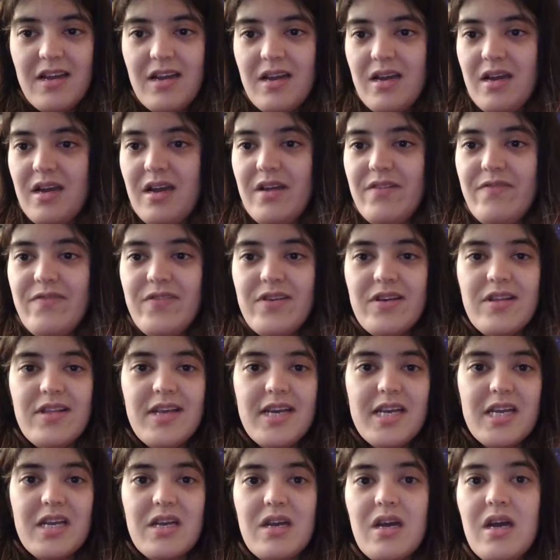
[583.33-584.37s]
I feel
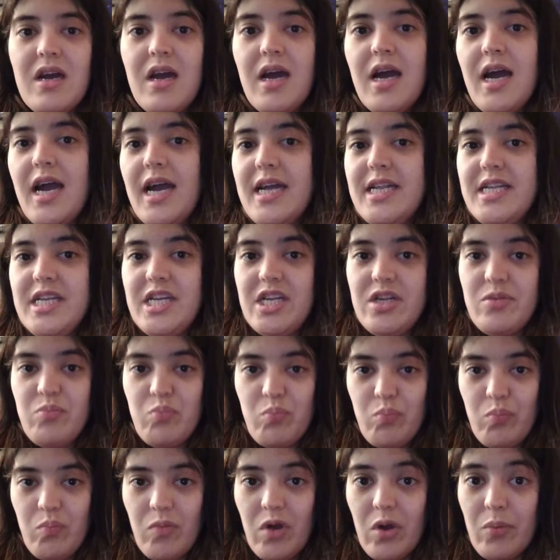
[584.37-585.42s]
like I need
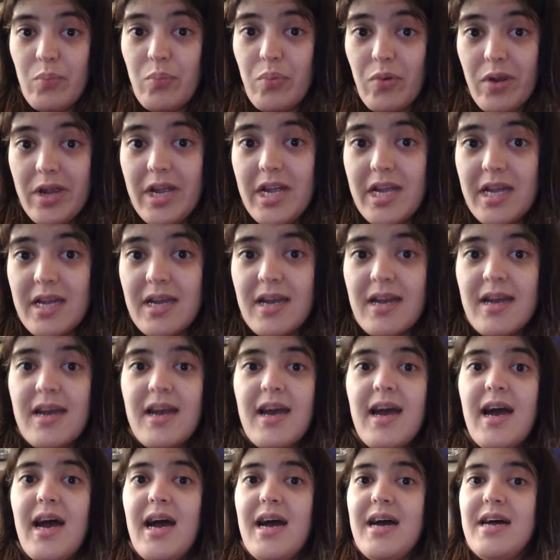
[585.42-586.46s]
a break,
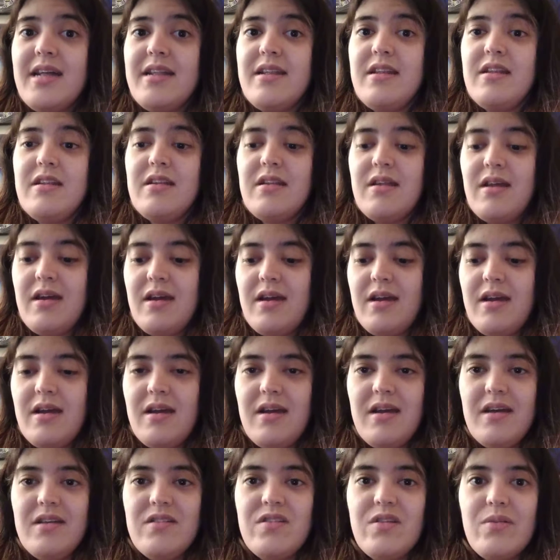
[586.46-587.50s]
and
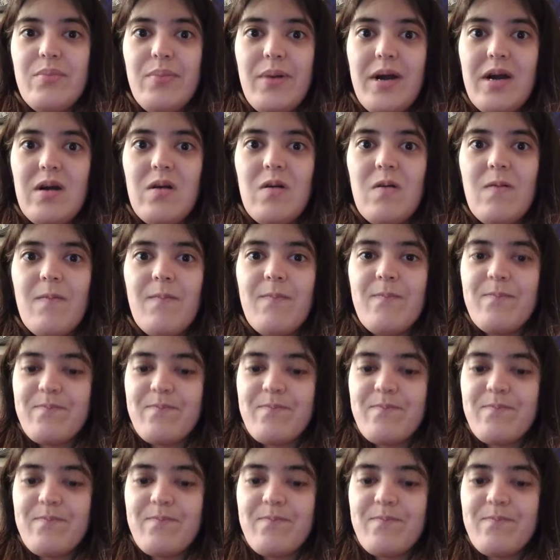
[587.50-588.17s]
it's about,